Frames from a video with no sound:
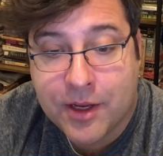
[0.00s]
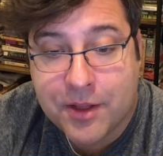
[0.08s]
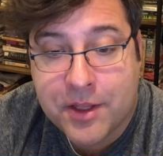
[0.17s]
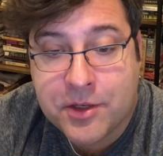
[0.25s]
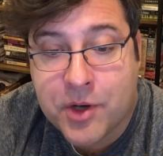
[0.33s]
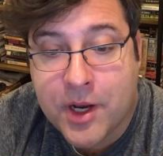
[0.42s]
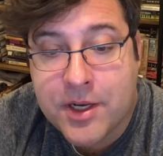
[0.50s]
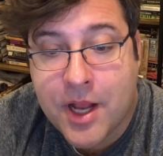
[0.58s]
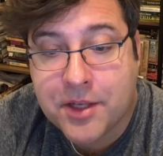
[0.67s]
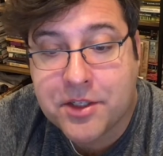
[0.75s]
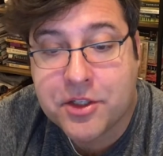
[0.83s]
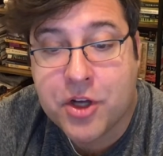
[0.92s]
They tried
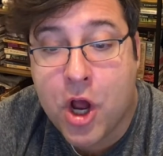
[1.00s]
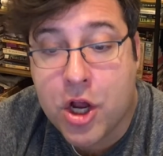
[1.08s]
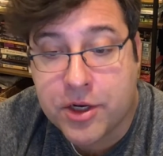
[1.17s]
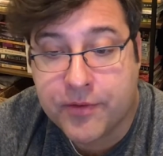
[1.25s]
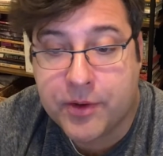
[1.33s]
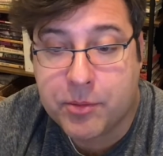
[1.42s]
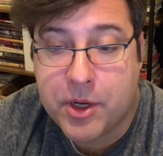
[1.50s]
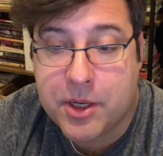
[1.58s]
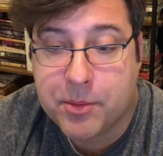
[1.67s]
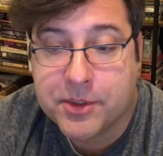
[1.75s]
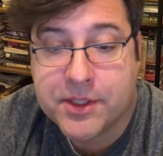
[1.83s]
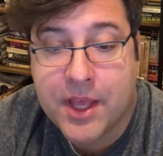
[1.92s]
not to talk of it when he
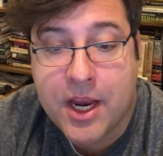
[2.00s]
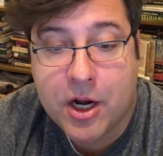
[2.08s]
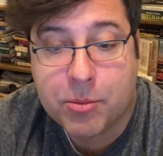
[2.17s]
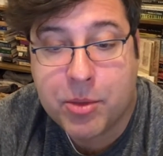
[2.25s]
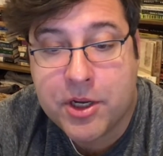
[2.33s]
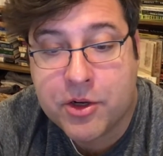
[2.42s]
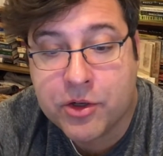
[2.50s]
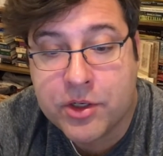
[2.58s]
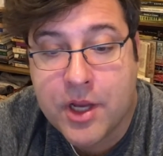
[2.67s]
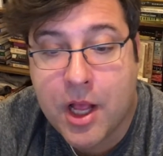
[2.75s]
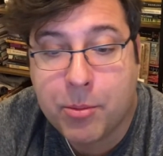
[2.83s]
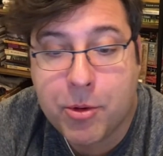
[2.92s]
was there, but he couldn't
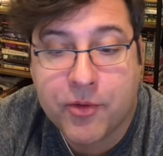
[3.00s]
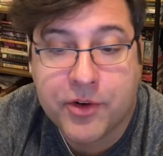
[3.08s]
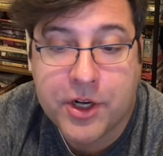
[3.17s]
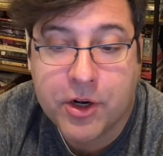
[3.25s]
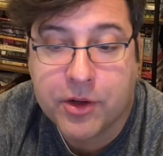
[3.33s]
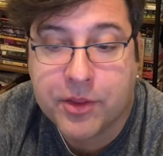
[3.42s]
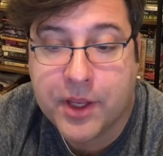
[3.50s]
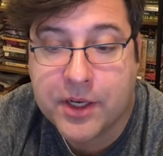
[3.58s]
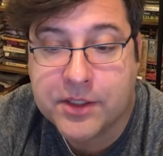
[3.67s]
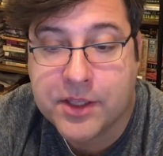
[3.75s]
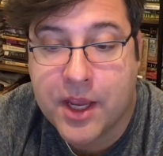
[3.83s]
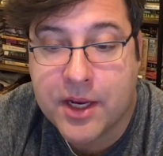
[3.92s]
help overhearing
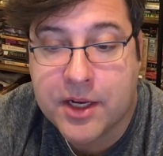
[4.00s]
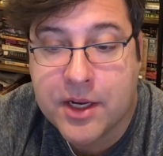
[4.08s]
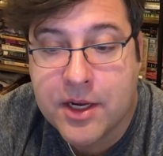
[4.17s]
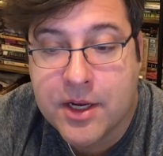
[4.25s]
things like,